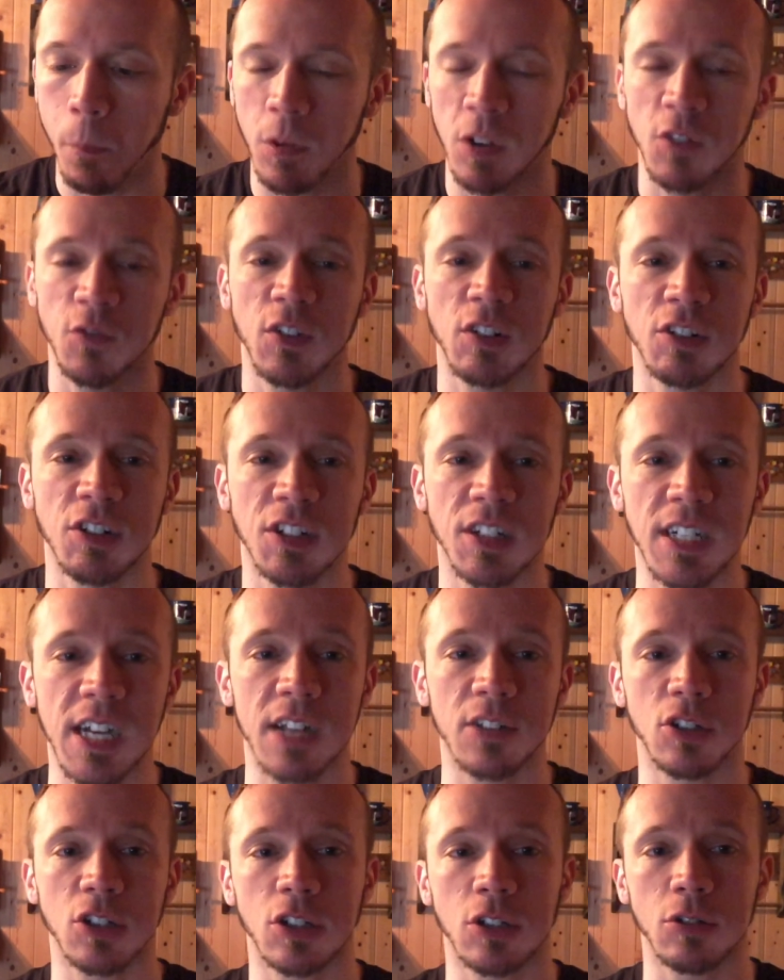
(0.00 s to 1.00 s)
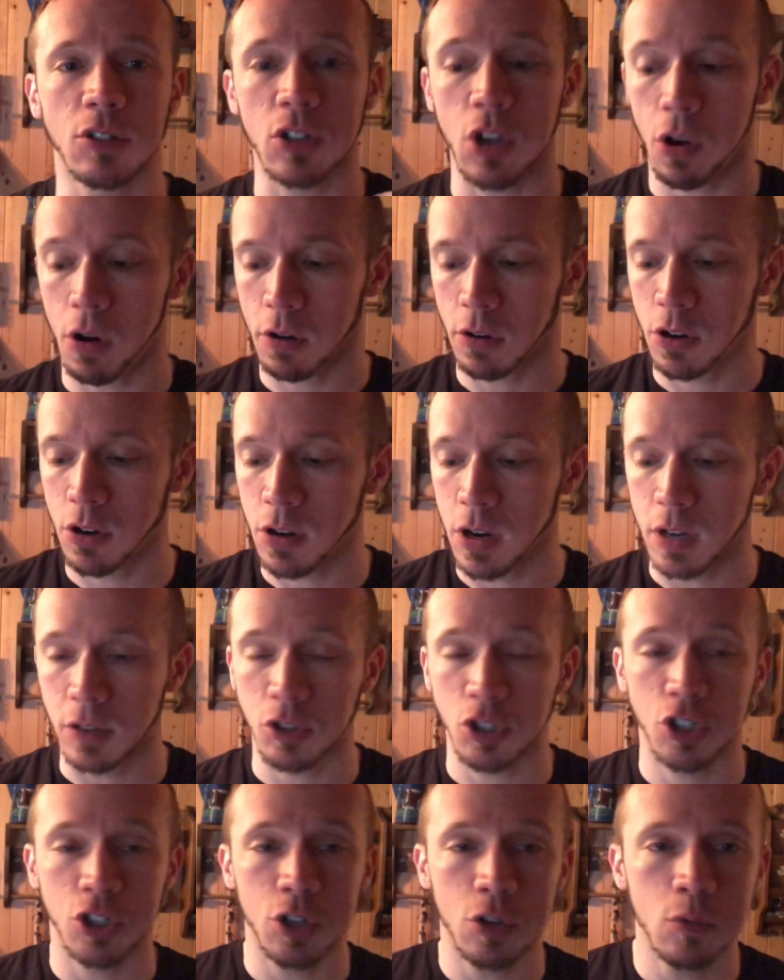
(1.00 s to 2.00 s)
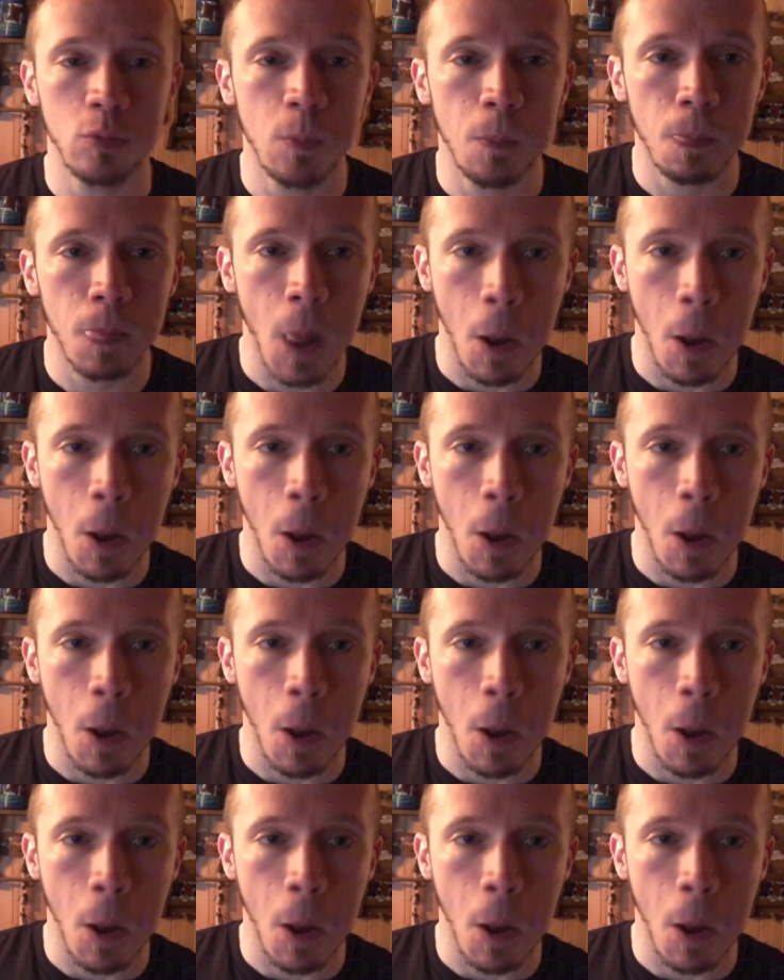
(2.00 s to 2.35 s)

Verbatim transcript: It's very dense, so it's harder to chew.